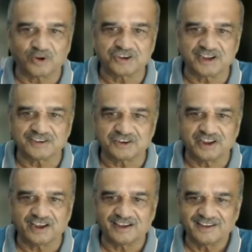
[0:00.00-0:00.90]
moksha
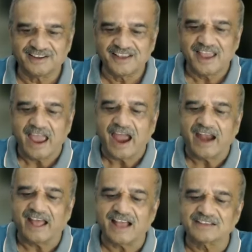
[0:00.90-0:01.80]
stick
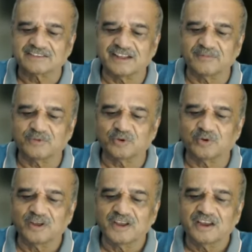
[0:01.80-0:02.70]
and ask them
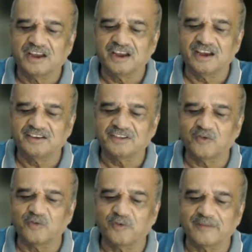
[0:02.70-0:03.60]
to heat the
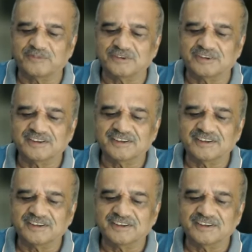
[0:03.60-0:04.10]
webs